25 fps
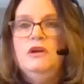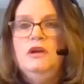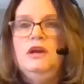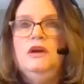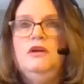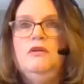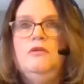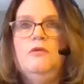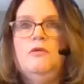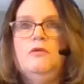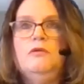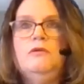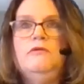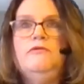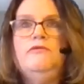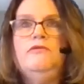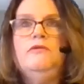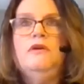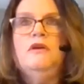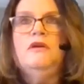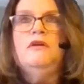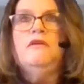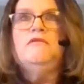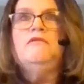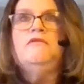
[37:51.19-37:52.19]
In order
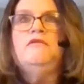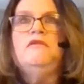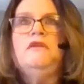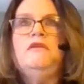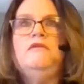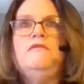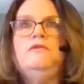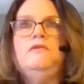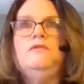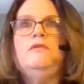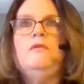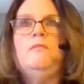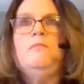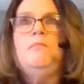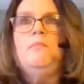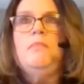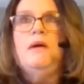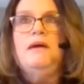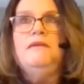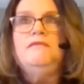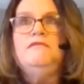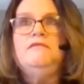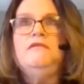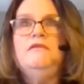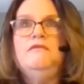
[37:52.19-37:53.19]
for us to give you the
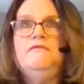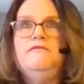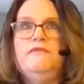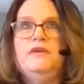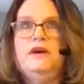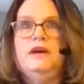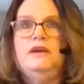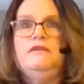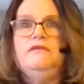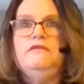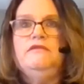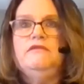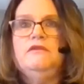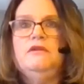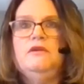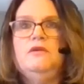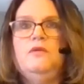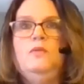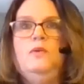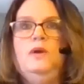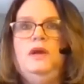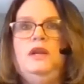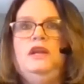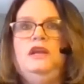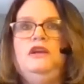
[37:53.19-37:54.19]
best advice,
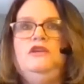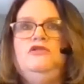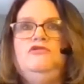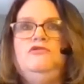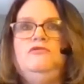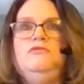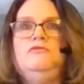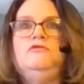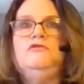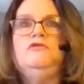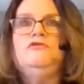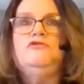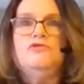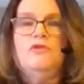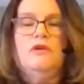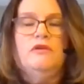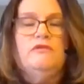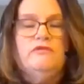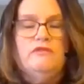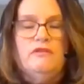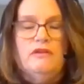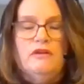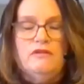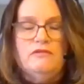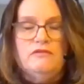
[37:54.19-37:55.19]
we need you to
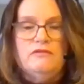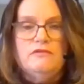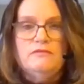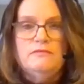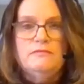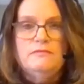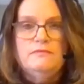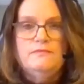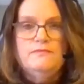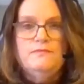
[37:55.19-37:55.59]
trust us.